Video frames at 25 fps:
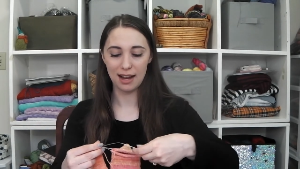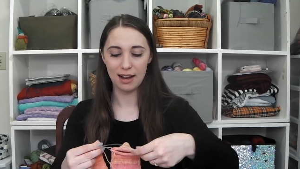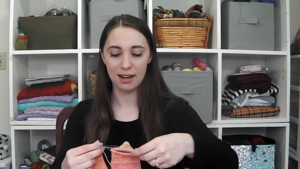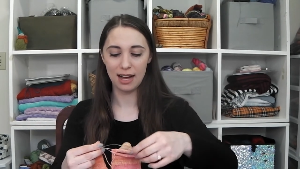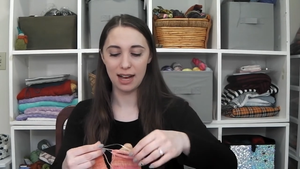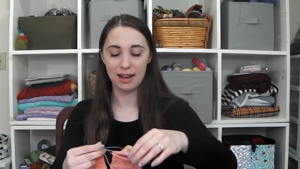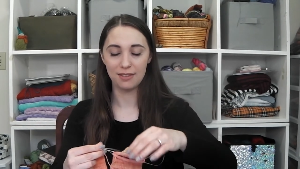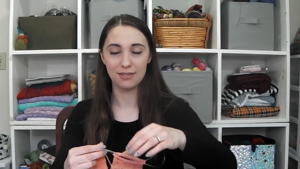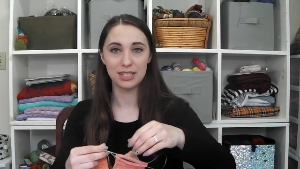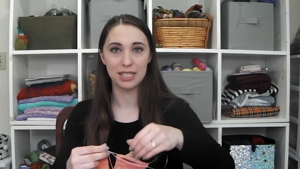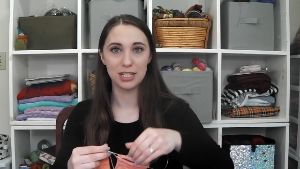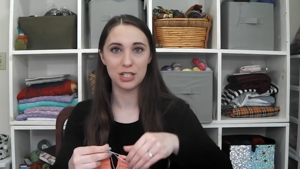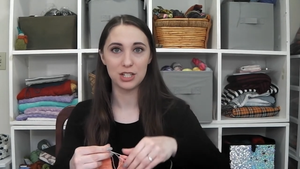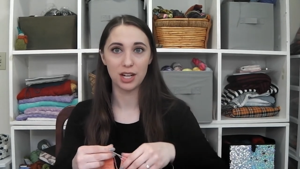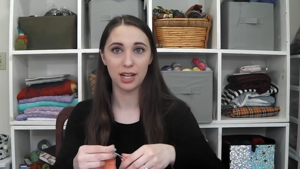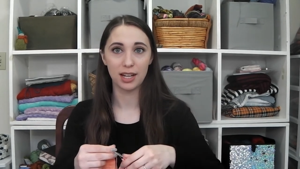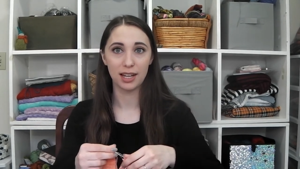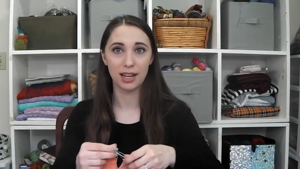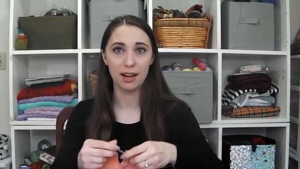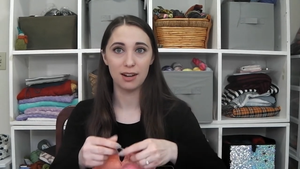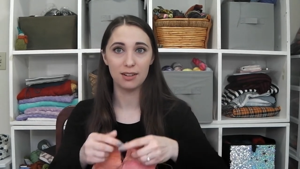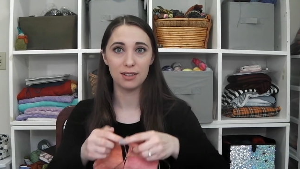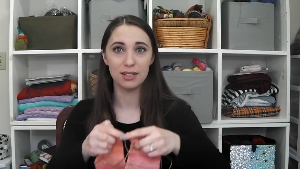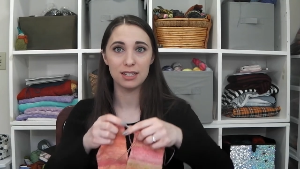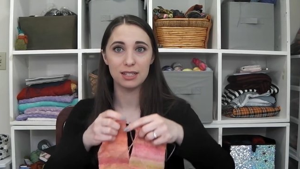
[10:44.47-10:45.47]
I'll have to check
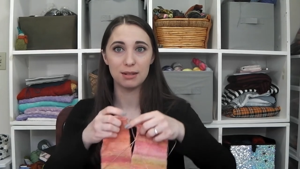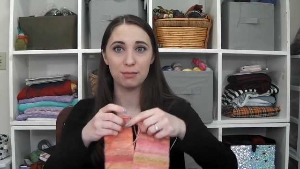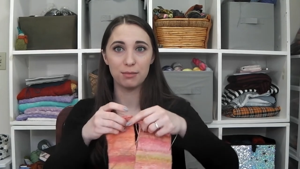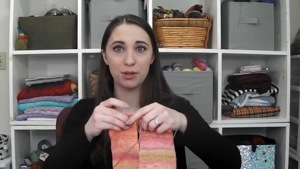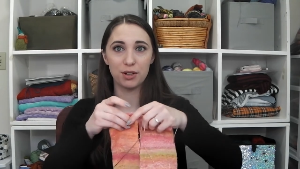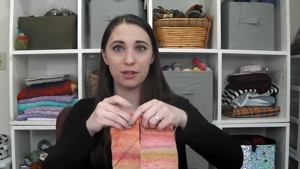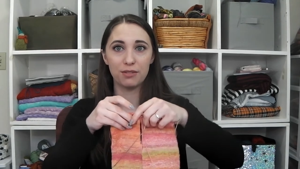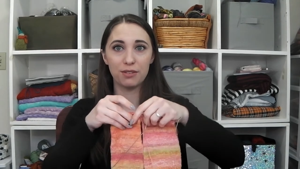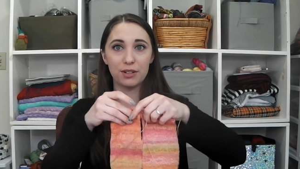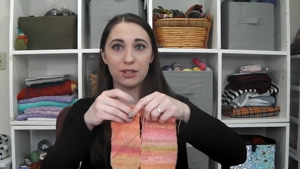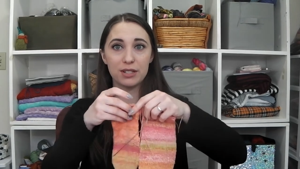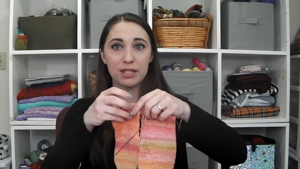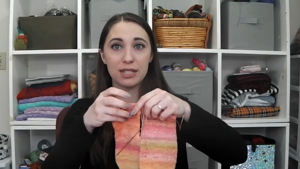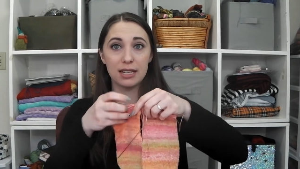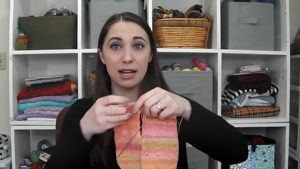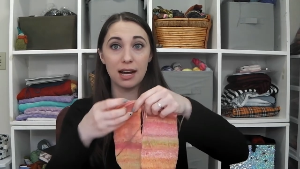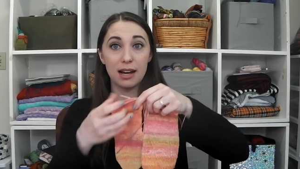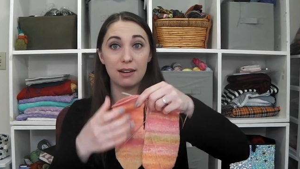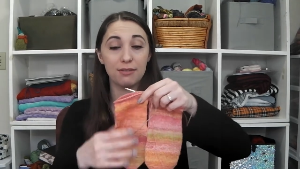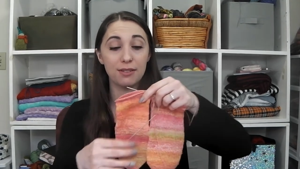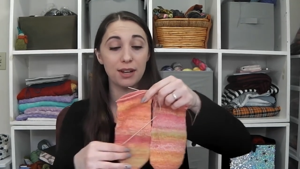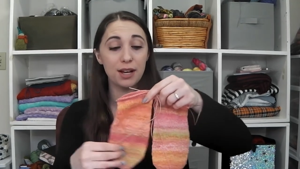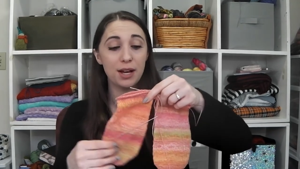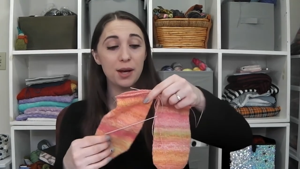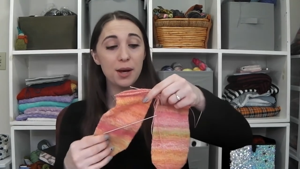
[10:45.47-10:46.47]
out some more of her
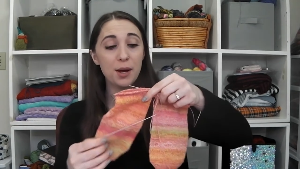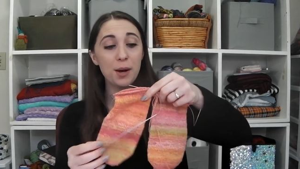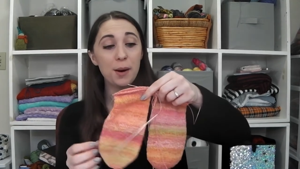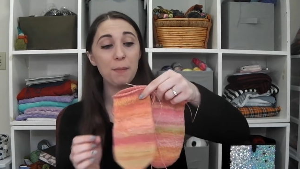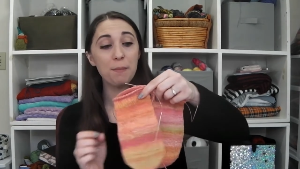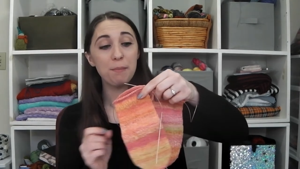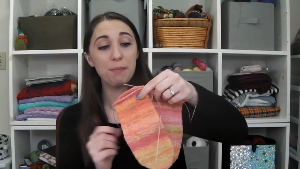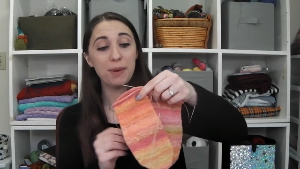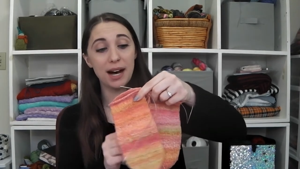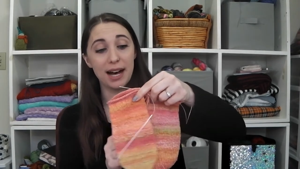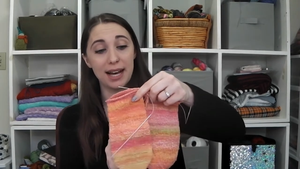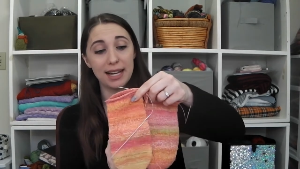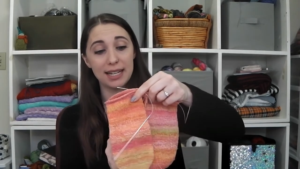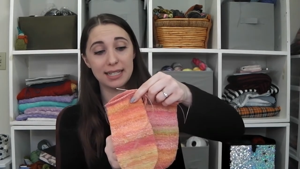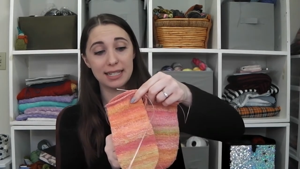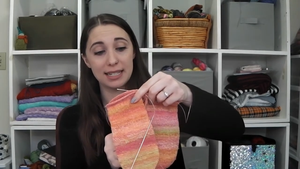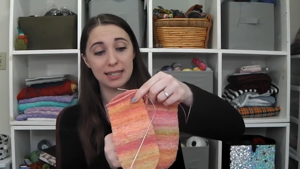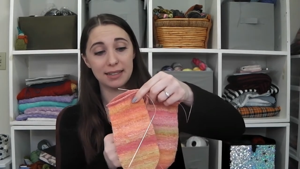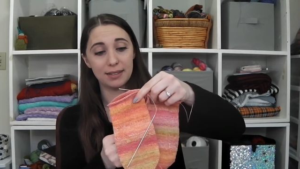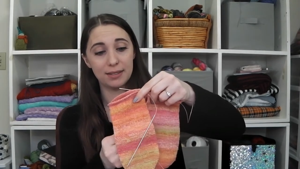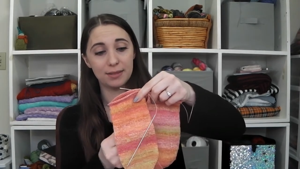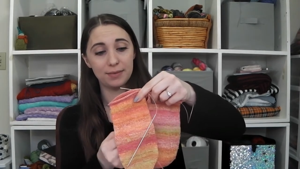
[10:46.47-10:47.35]
stuff. But